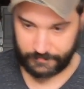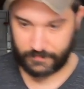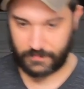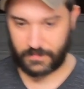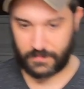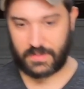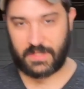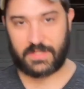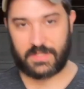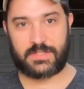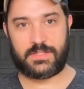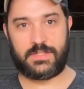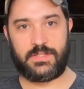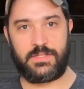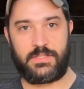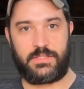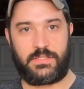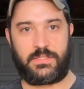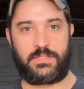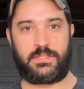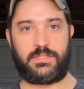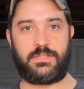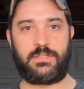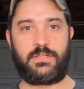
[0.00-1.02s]
this
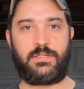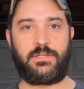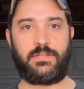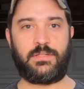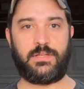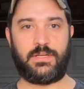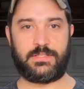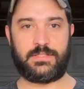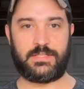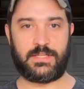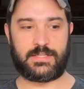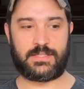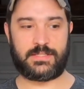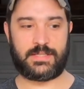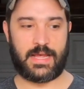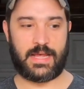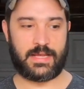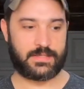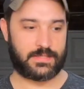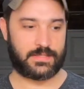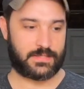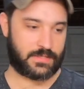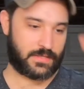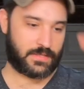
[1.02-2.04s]
is a
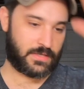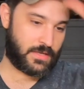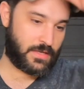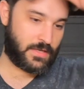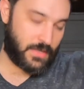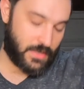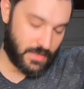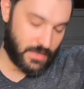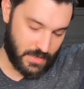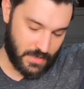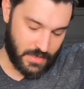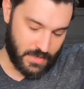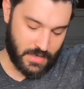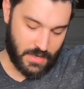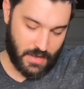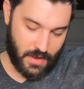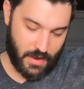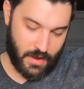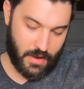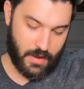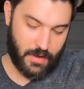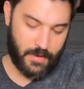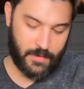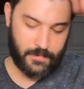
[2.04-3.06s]
success.
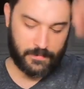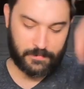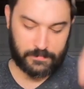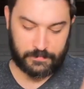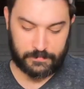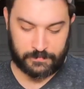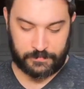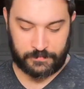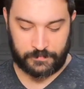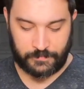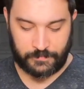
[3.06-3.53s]
But